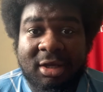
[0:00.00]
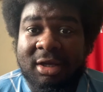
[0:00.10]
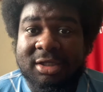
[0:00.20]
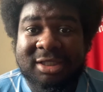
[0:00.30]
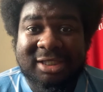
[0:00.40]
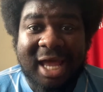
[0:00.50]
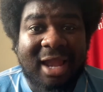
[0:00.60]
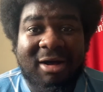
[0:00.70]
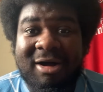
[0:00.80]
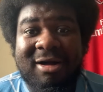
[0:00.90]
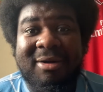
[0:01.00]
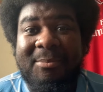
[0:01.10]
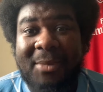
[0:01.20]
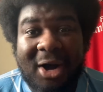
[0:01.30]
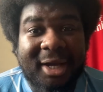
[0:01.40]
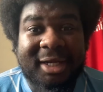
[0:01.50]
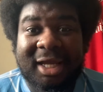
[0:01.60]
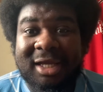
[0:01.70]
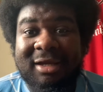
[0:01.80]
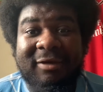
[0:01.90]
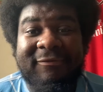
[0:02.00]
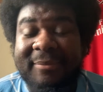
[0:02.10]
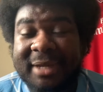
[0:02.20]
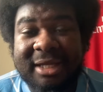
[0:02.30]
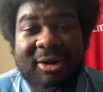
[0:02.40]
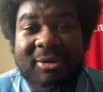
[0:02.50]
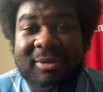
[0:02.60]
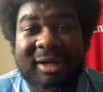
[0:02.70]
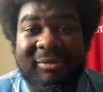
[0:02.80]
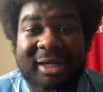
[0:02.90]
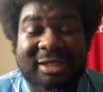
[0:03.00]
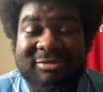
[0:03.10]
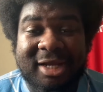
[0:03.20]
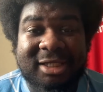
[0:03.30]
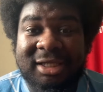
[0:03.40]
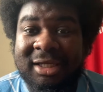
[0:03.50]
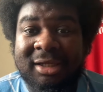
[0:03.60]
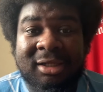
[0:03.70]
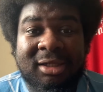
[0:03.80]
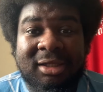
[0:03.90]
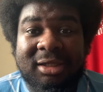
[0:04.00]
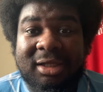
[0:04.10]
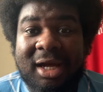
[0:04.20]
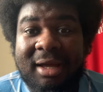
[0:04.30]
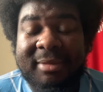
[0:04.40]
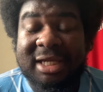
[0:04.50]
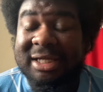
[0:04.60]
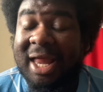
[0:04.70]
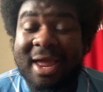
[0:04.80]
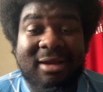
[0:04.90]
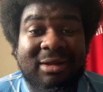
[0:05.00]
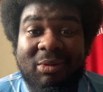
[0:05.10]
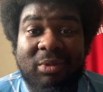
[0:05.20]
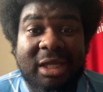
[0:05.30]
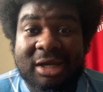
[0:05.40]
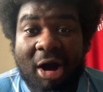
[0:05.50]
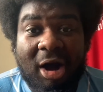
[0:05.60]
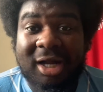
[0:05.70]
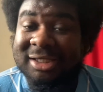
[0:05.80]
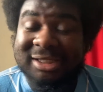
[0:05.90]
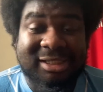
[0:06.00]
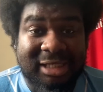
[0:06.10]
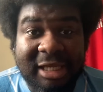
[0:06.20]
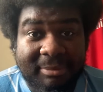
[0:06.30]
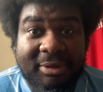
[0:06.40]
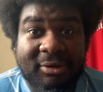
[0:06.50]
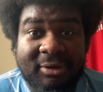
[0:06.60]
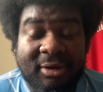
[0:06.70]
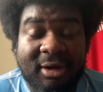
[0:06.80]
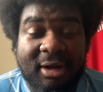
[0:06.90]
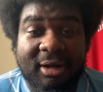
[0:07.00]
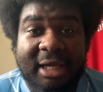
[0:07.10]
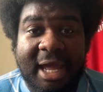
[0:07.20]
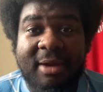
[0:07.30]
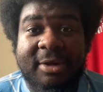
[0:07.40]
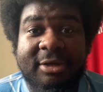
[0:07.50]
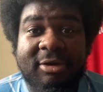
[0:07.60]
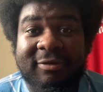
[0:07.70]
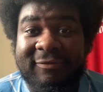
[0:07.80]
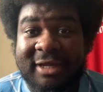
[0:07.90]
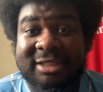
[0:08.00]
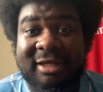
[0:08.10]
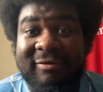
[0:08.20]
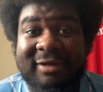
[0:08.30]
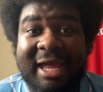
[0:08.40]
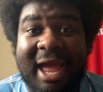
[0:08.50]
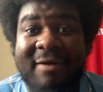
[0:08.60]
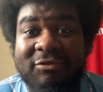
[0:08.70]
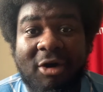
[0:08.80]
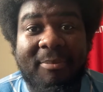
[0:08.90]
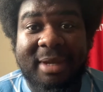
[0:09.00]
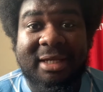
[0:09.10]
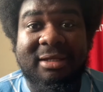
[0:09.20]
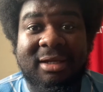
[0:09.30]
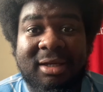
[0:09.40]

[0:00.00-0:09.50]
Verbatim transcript: Salah, Mane, Firmino, when he's ready. You know what I mean? Like, we can't sleep, okay? We know defensively they have not been